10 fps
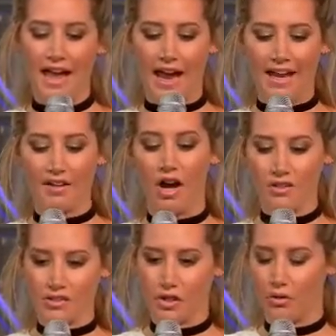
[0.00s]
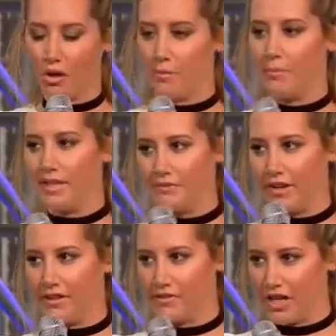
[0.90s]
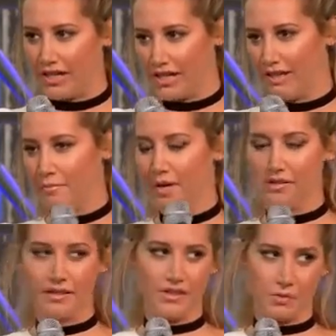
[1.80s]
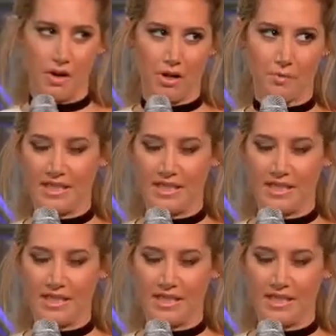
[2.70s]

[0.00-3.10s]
And also, big fan of Jenny Mollen as well,